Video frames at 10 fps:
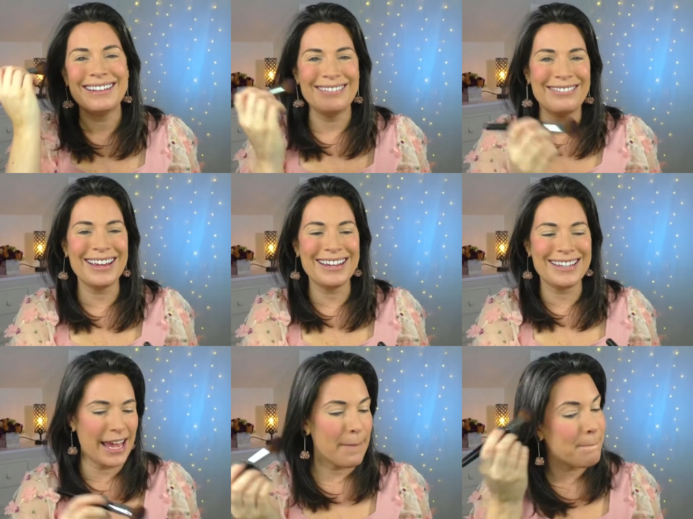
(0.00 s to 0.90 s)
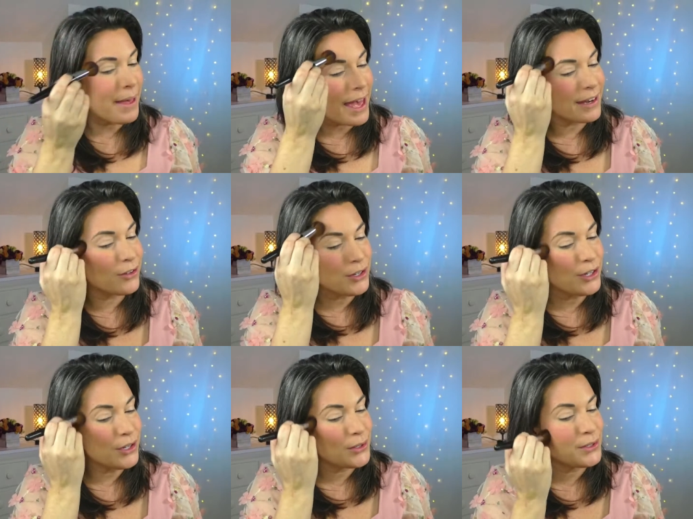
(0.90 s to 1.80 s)
But
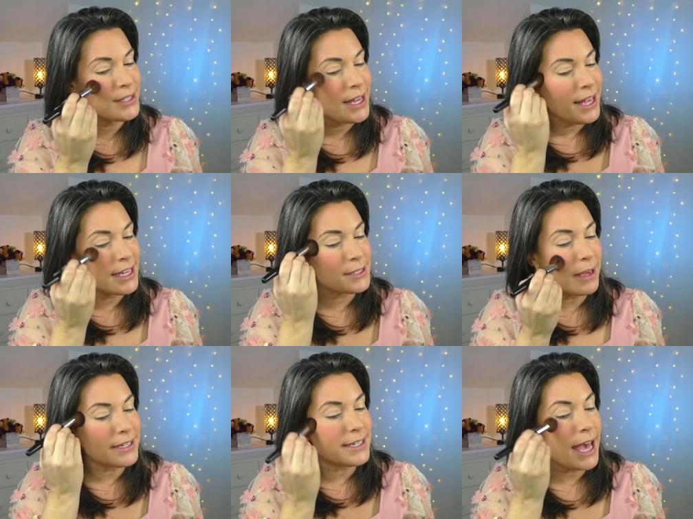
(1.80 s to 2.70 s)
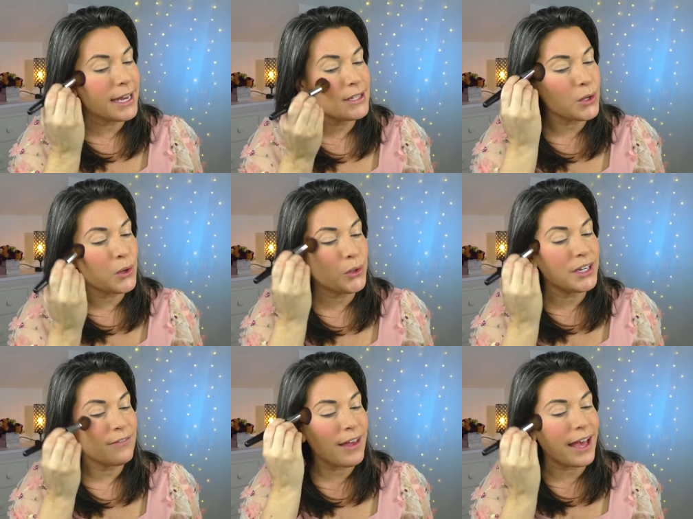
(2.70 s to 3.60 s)
good news is my dad is
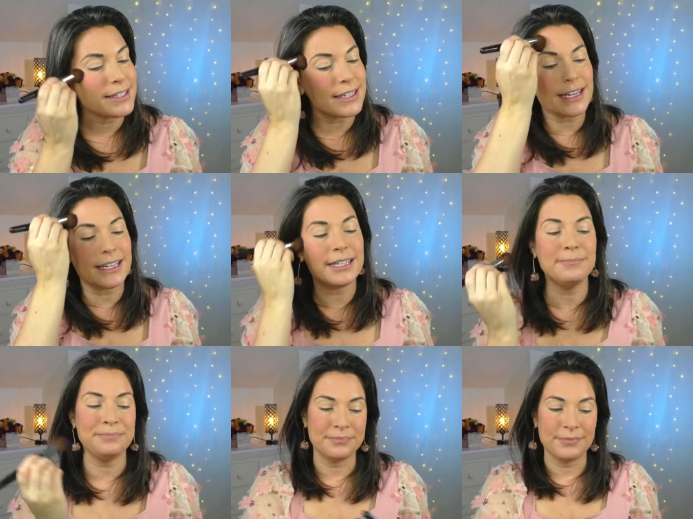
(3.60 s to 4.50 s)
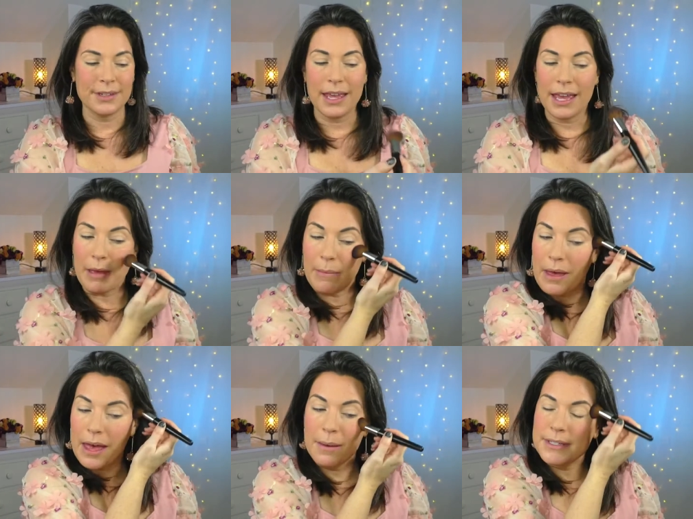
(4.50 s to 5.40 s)
already vaccinated and my
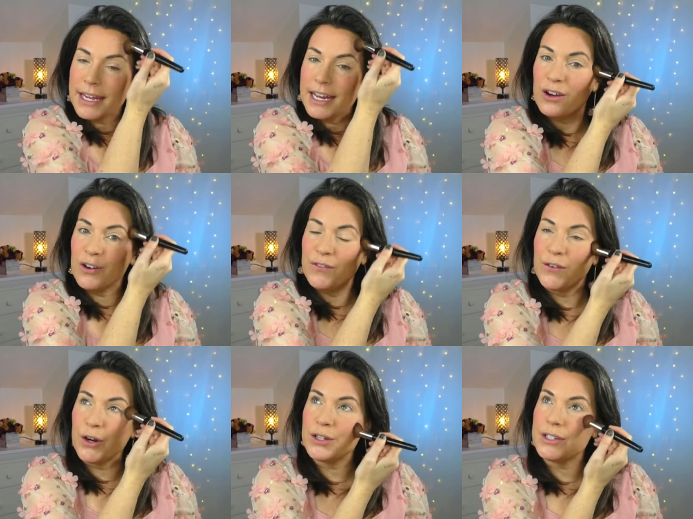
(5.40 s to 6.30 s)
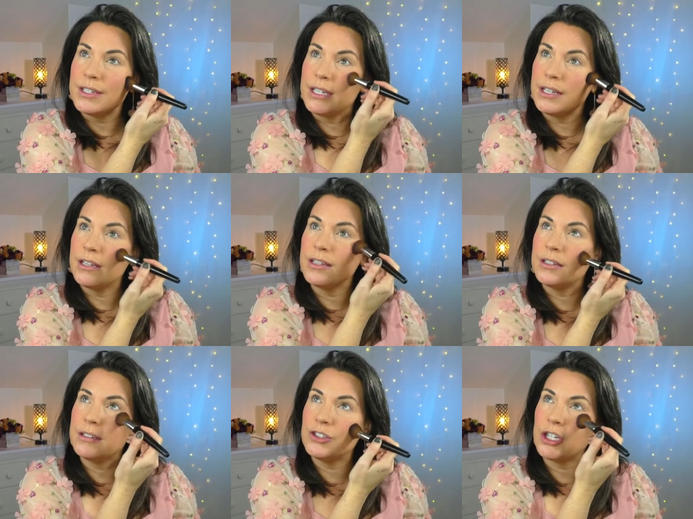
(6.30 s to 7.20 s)
mom's getting her first
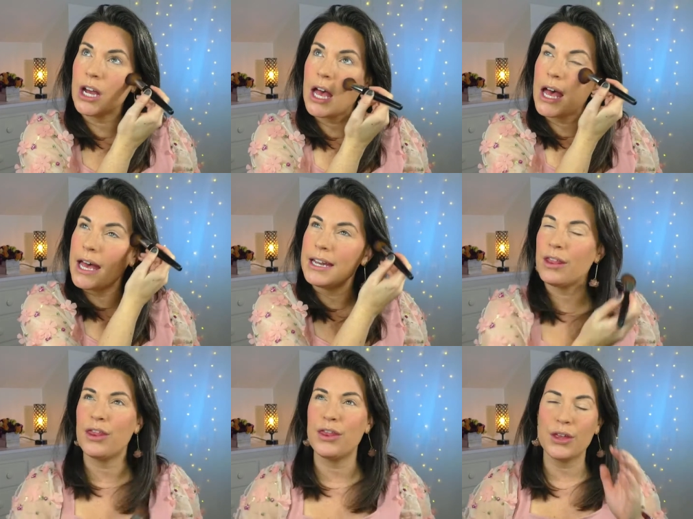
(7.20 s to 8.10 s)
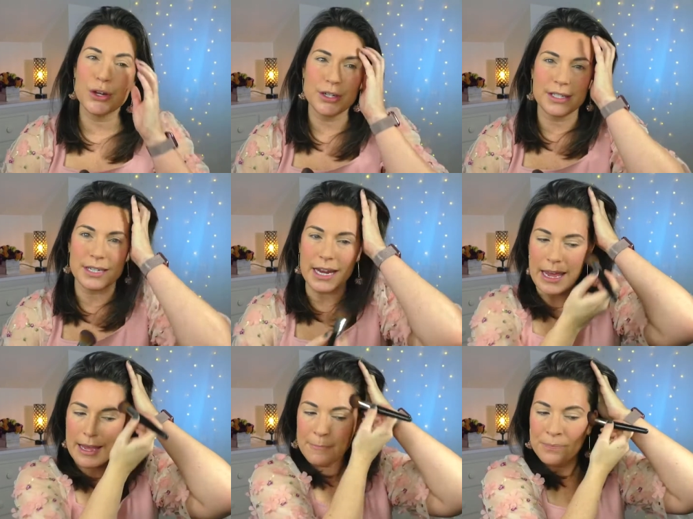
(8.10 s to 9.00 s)
shot
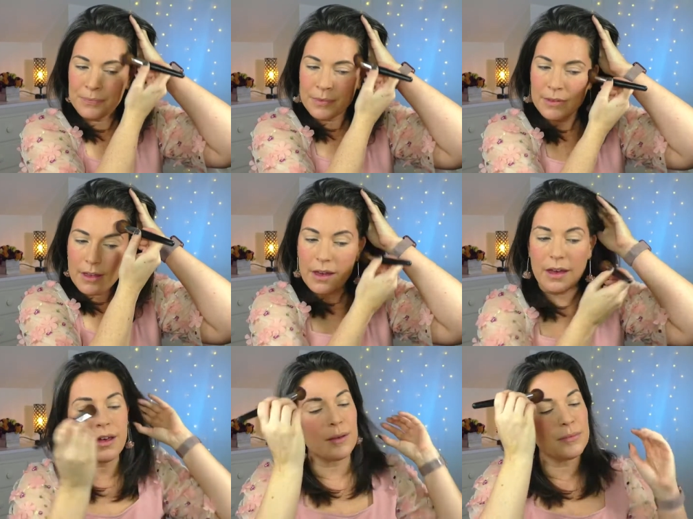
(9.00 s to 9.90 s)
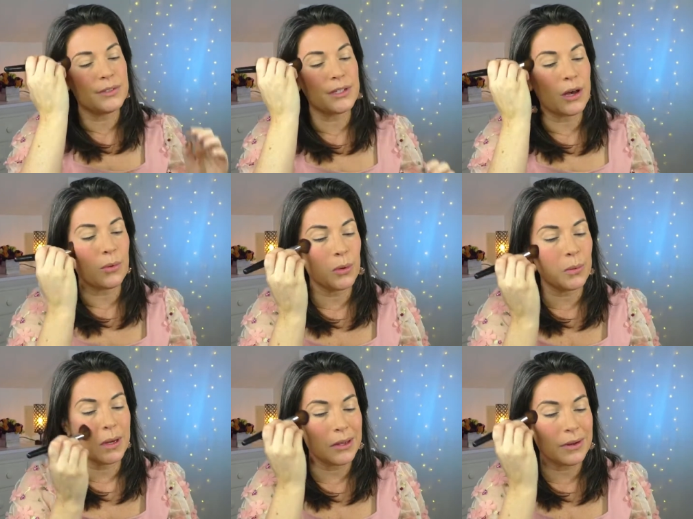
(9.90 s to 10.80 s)
Thursday. So we're
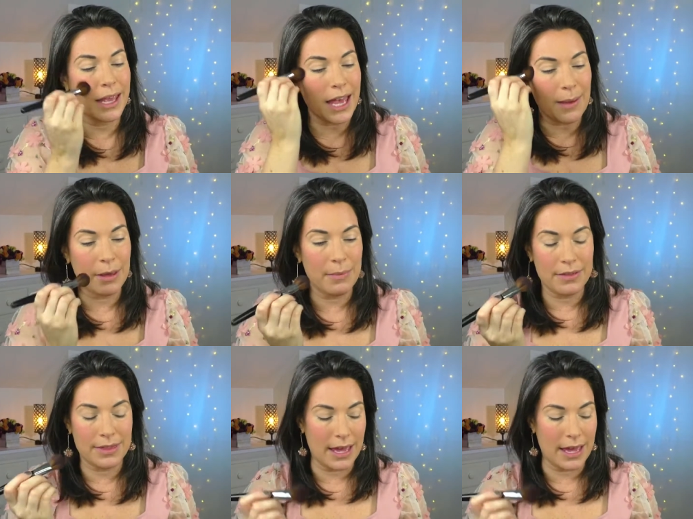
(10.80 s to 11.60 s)
really, really happy about